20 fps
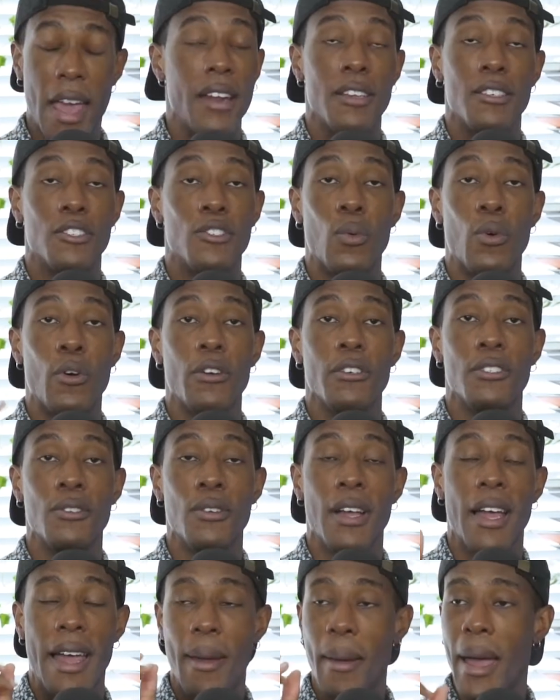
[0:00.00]
is the worst,
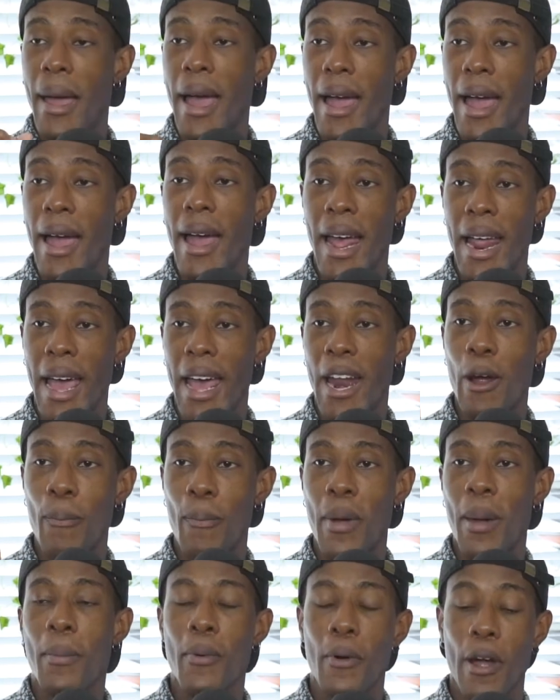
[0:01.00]
dude. I
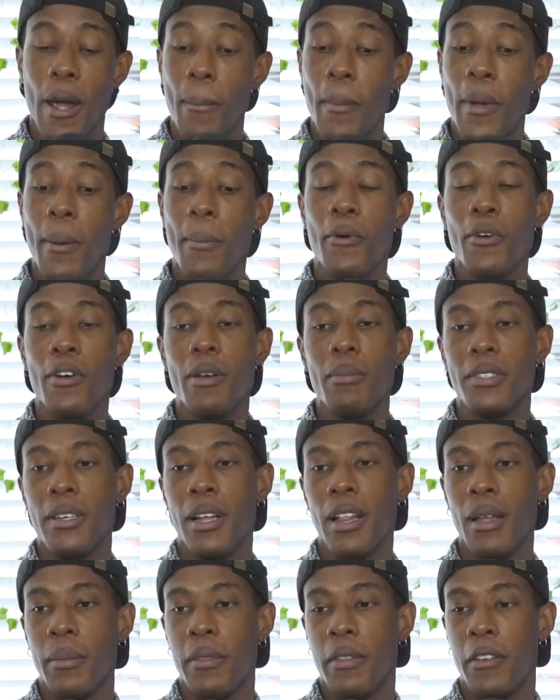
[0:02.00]
remember him
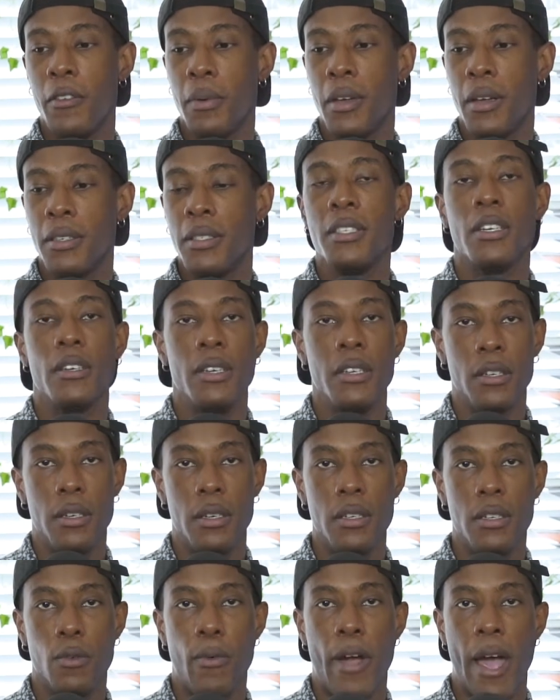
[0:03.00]
telling me this, because
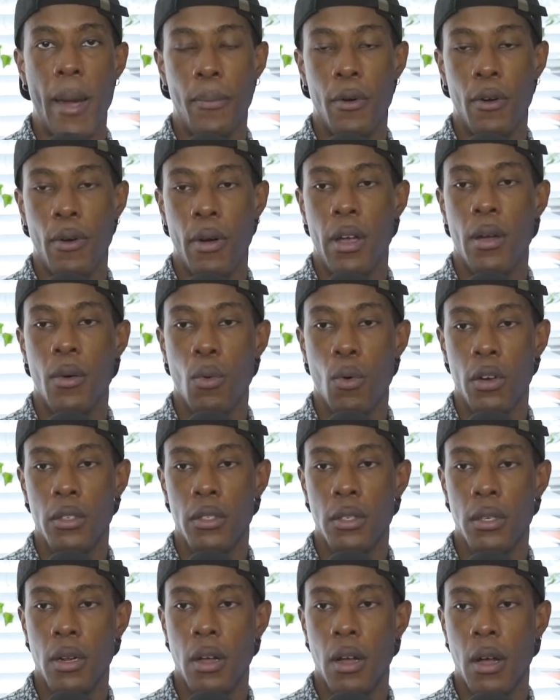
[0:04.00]
he's a rapper, right? He
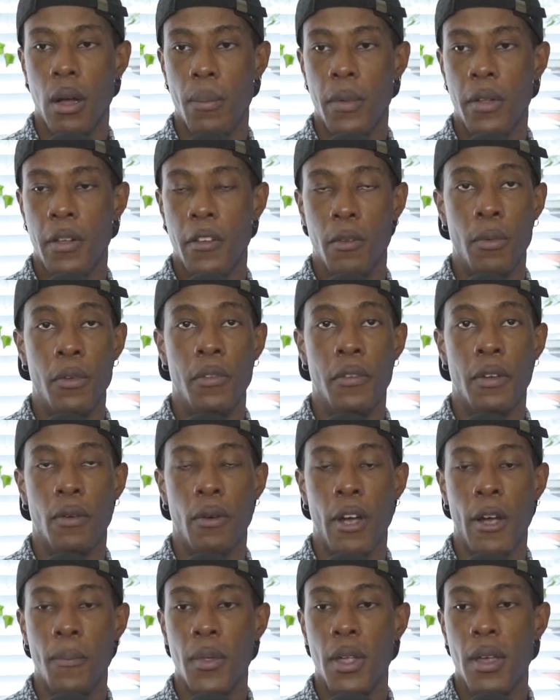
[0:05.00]
works in he does music,
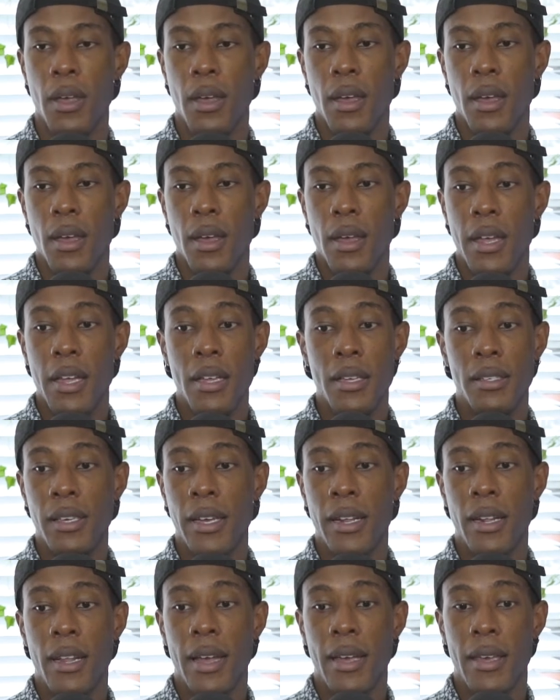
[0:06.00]
right? And he
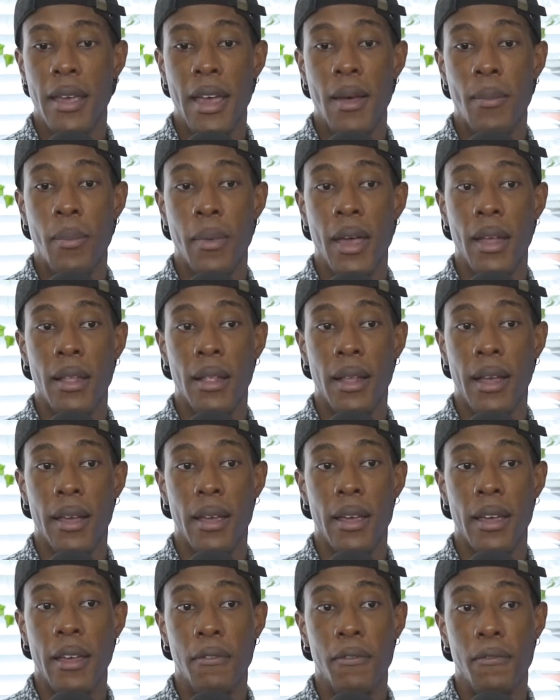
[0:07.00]
said, like, yeah, man,
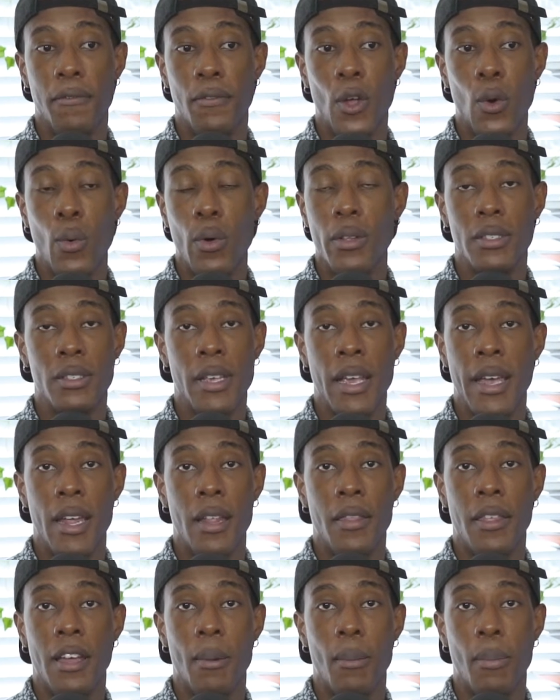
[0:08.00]
like, if no one's saying
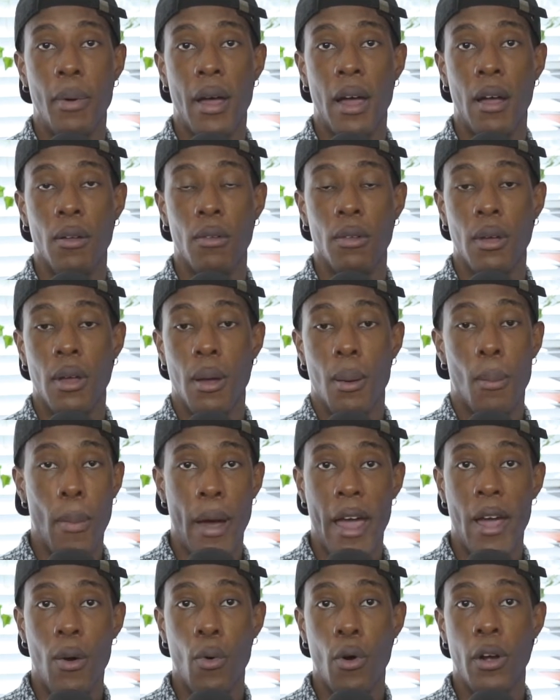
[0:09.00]
anything about
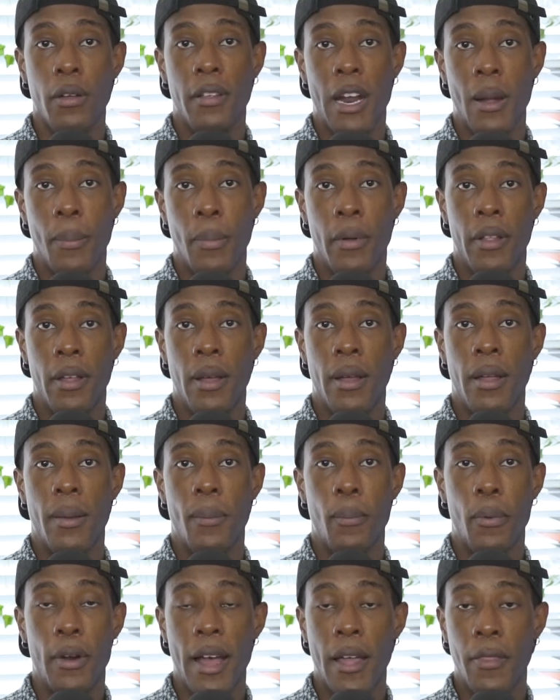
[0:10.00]
my work that I
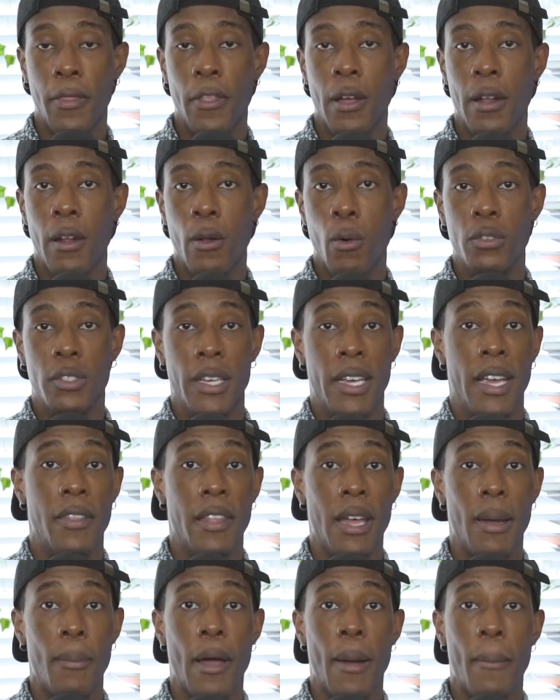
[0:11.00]
put out there, no one's saying
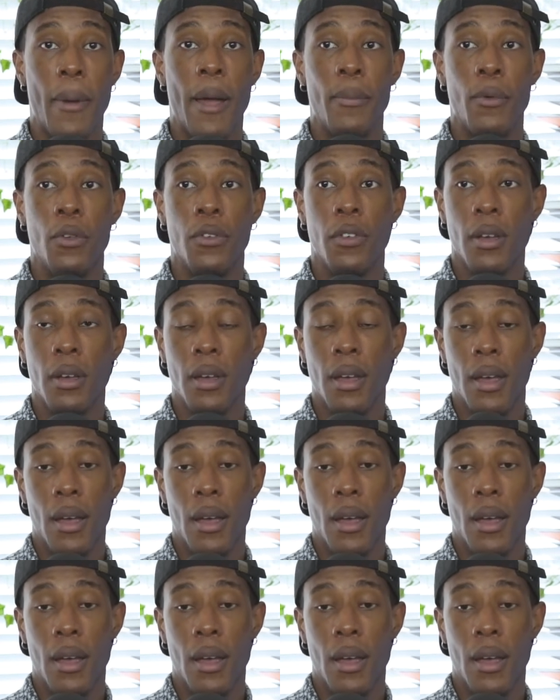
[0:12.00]
anything about my music,